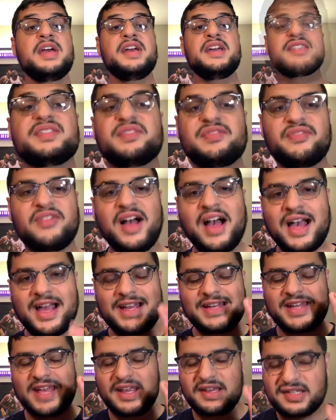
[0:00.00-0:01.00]
is
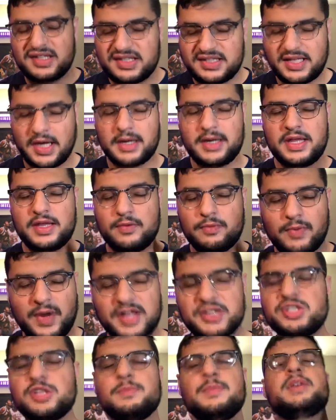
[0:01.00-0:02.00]
find a study
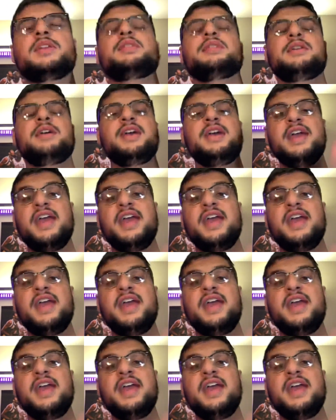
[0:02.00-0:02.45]
regimen